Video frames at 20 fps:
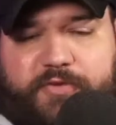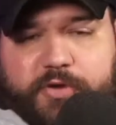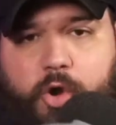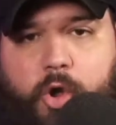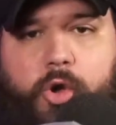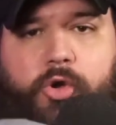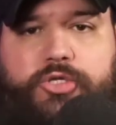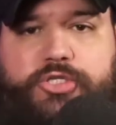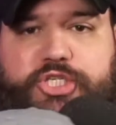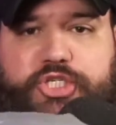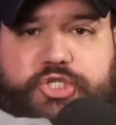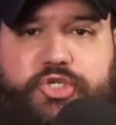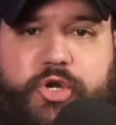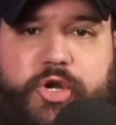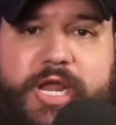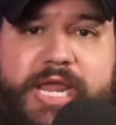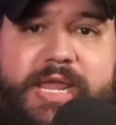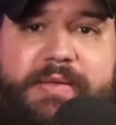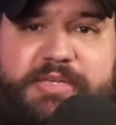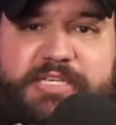your whole
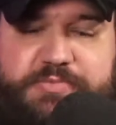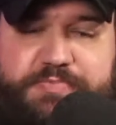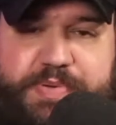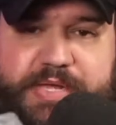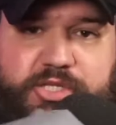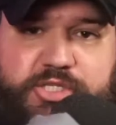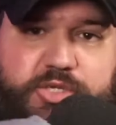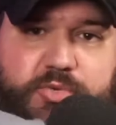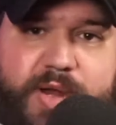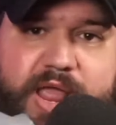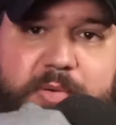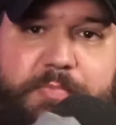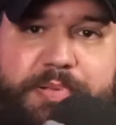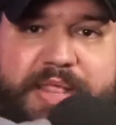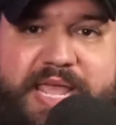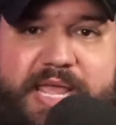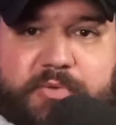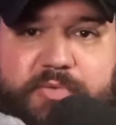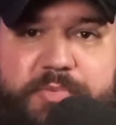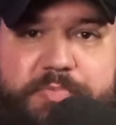stream is built around
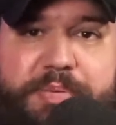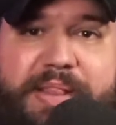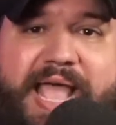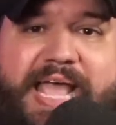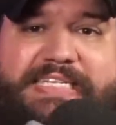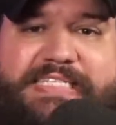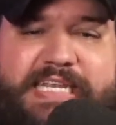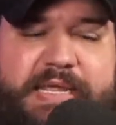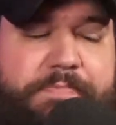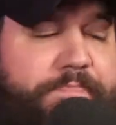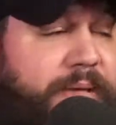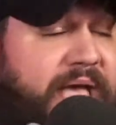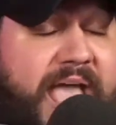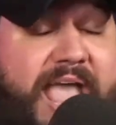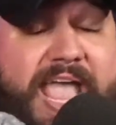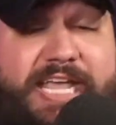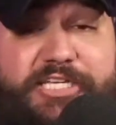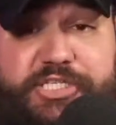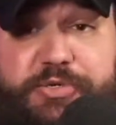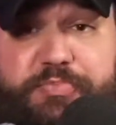playing with plastic
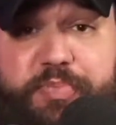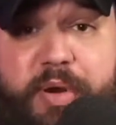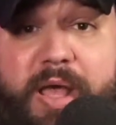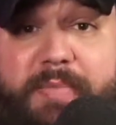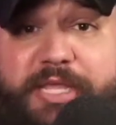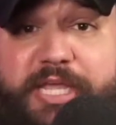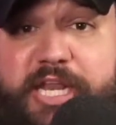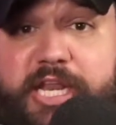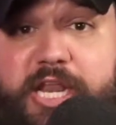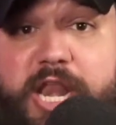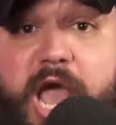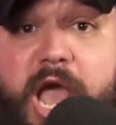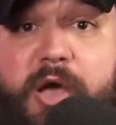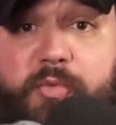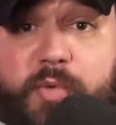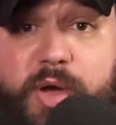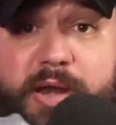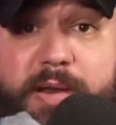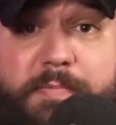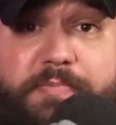bags, you're probably going to
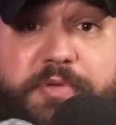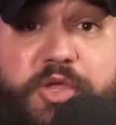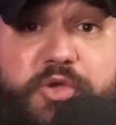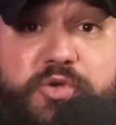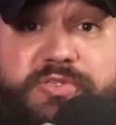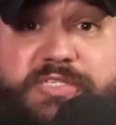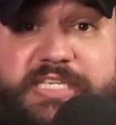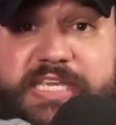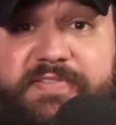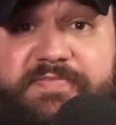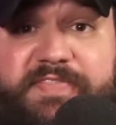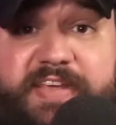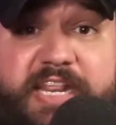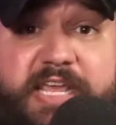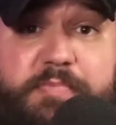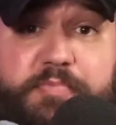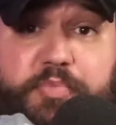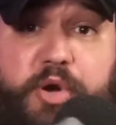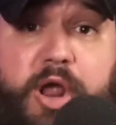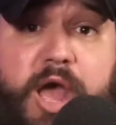not want to use the
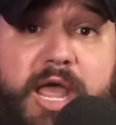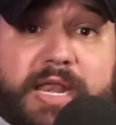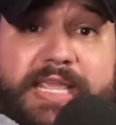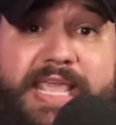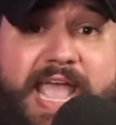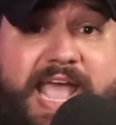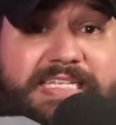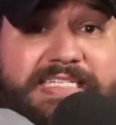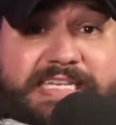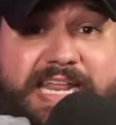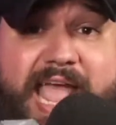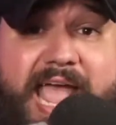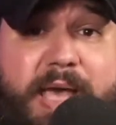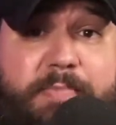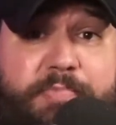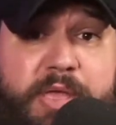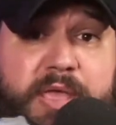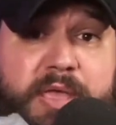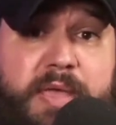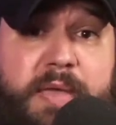Nvidia Broadcast
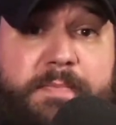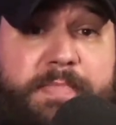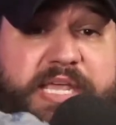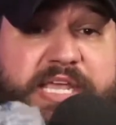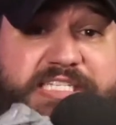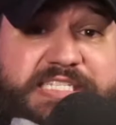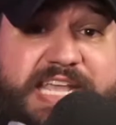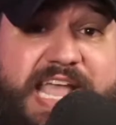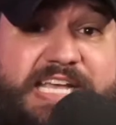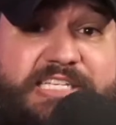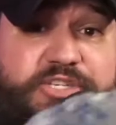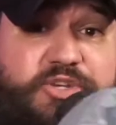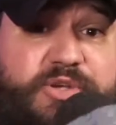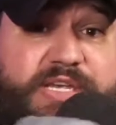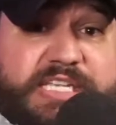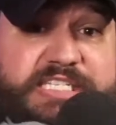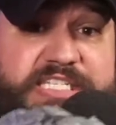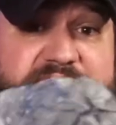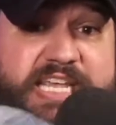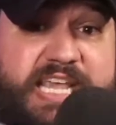app, because as you
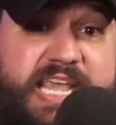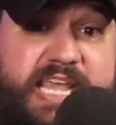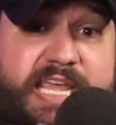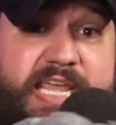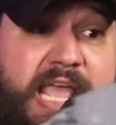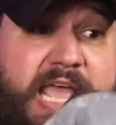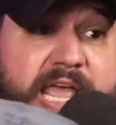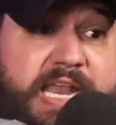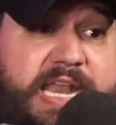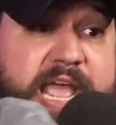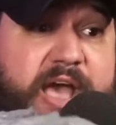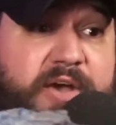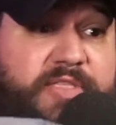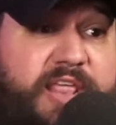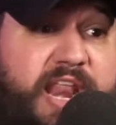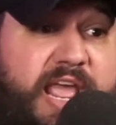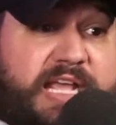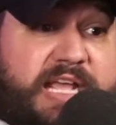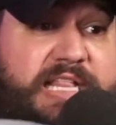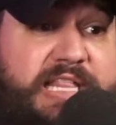can see, now
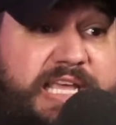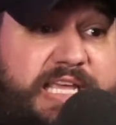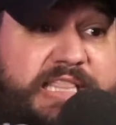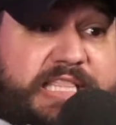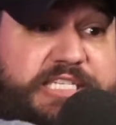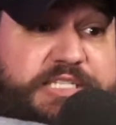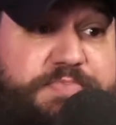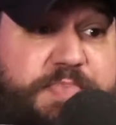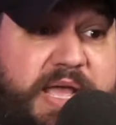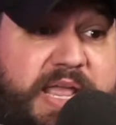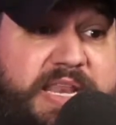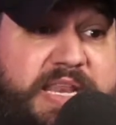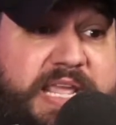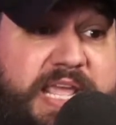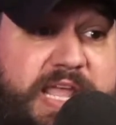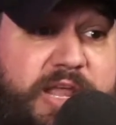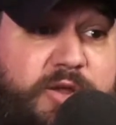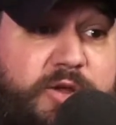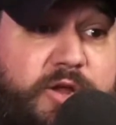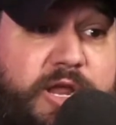that I click this button
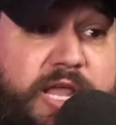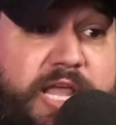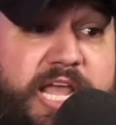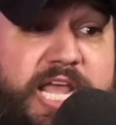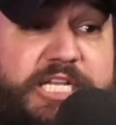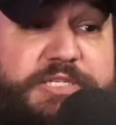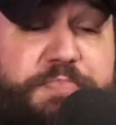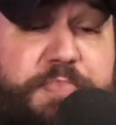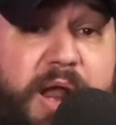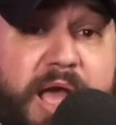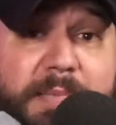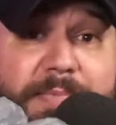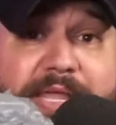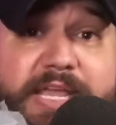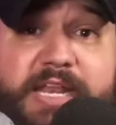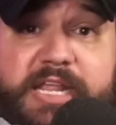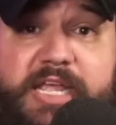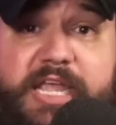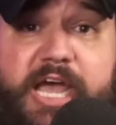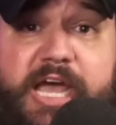here, it's probably
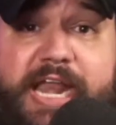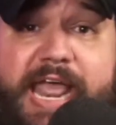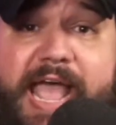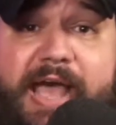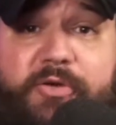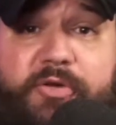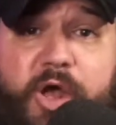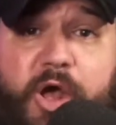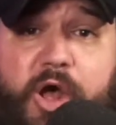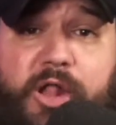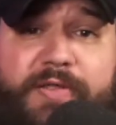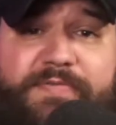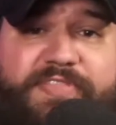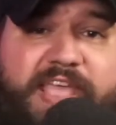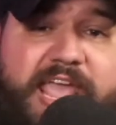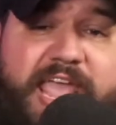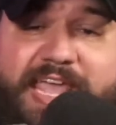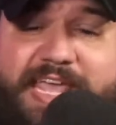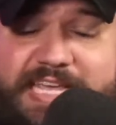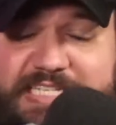going to cut out all of
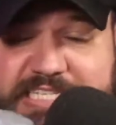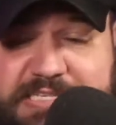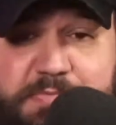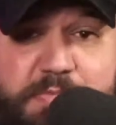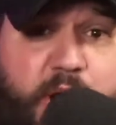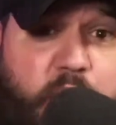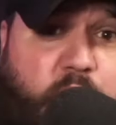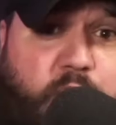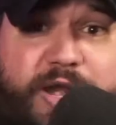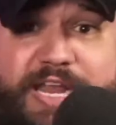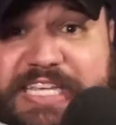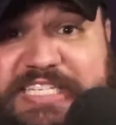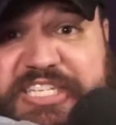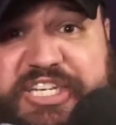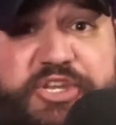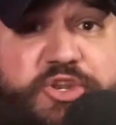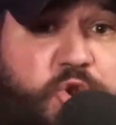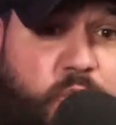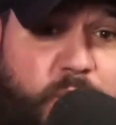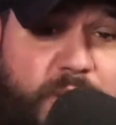the
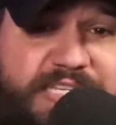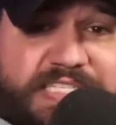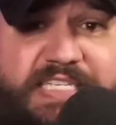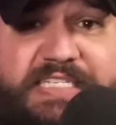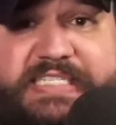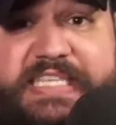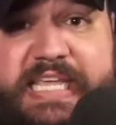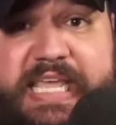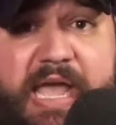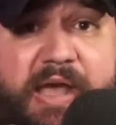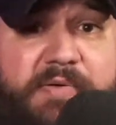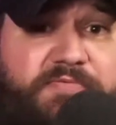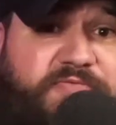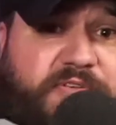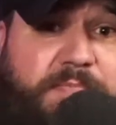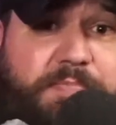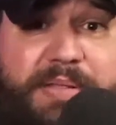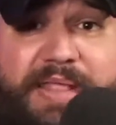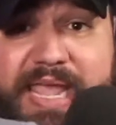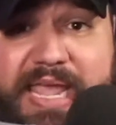ASMR-esque noises that
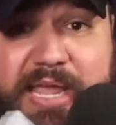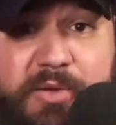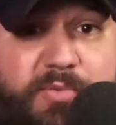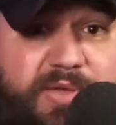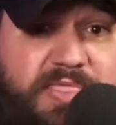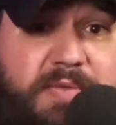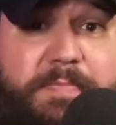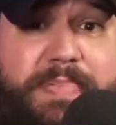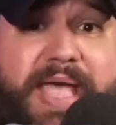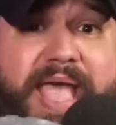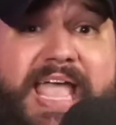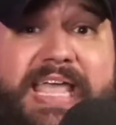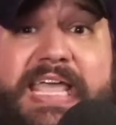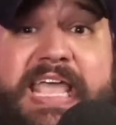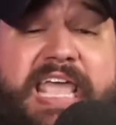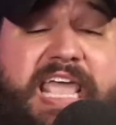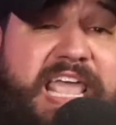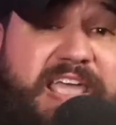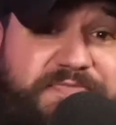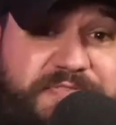come from playing with a
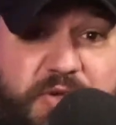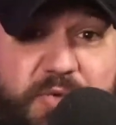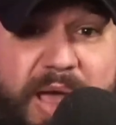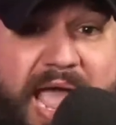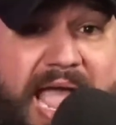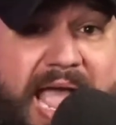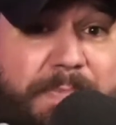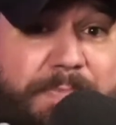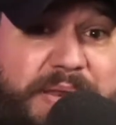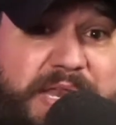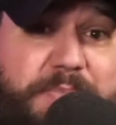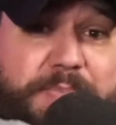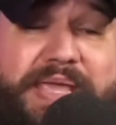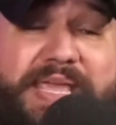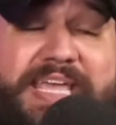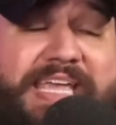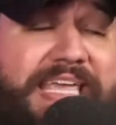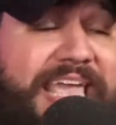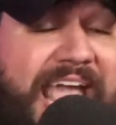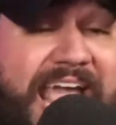bag. If you happen to
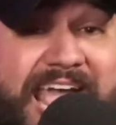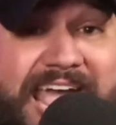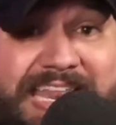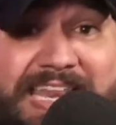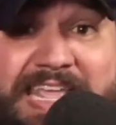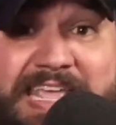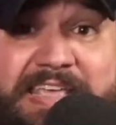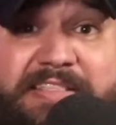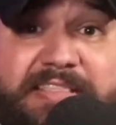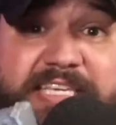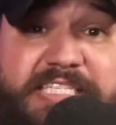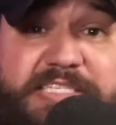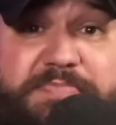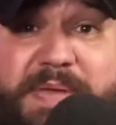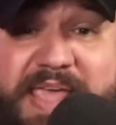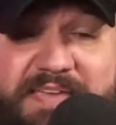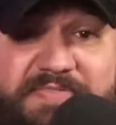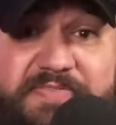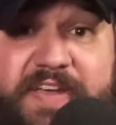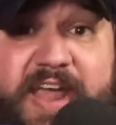be a cat,
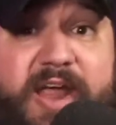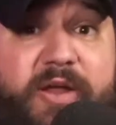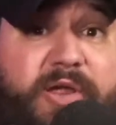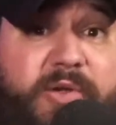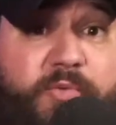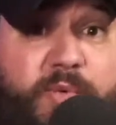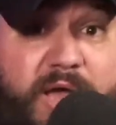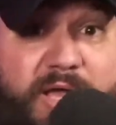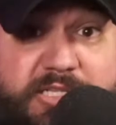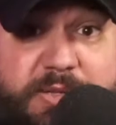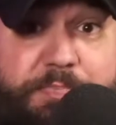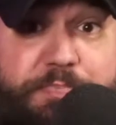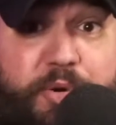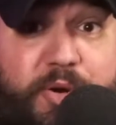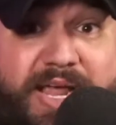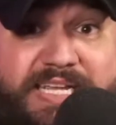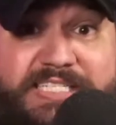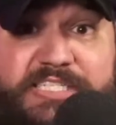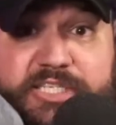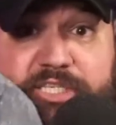this may very well
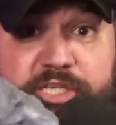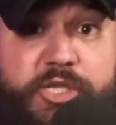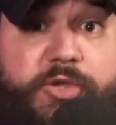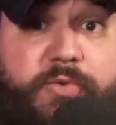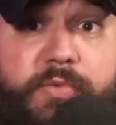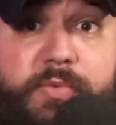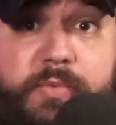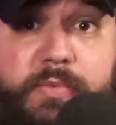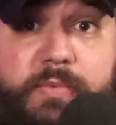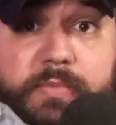depress you.